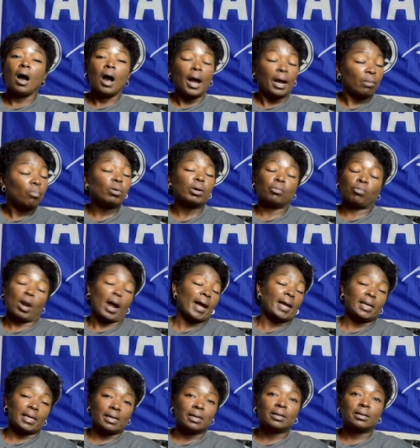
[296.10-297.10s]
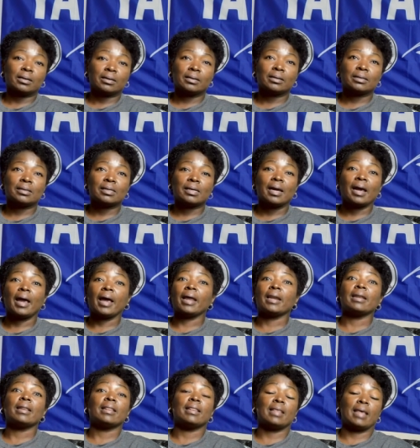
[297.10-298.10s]
I went writing,
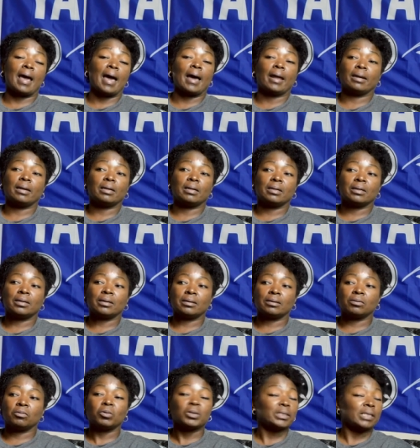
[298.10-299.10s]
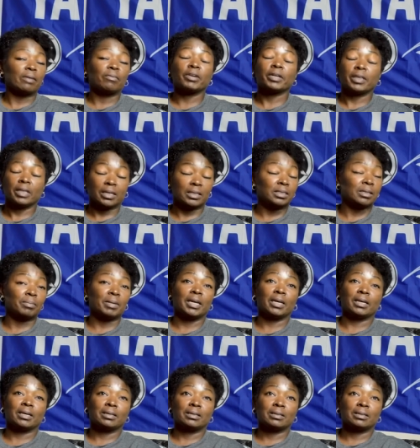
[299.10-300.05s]
and that was everything to me.